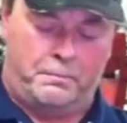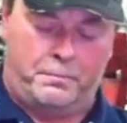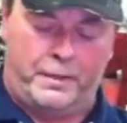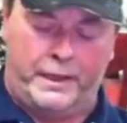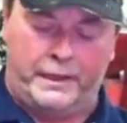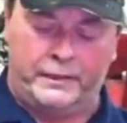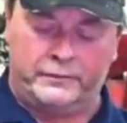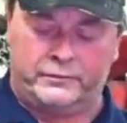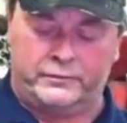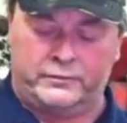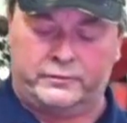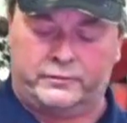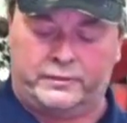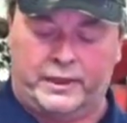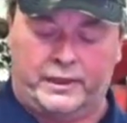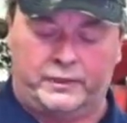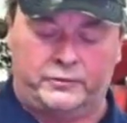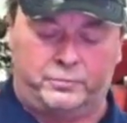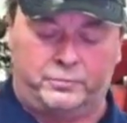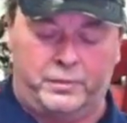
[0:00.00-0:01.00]
Business
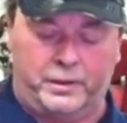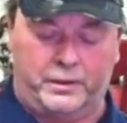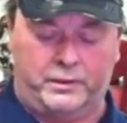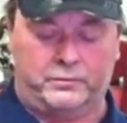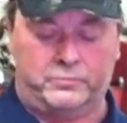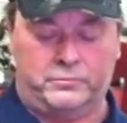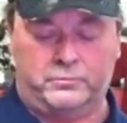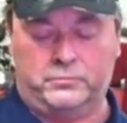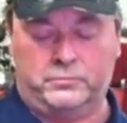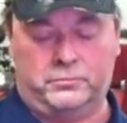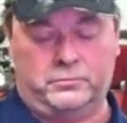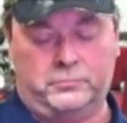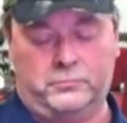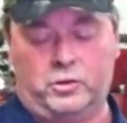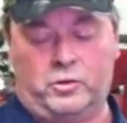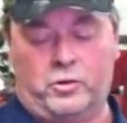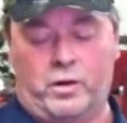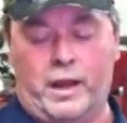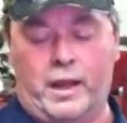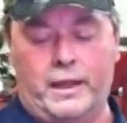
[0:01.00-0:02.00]
has been
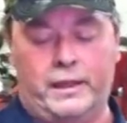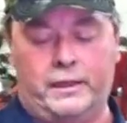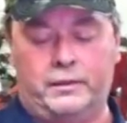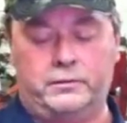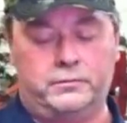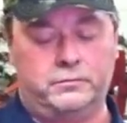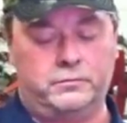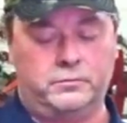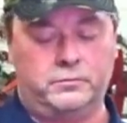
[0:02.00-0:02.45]
great.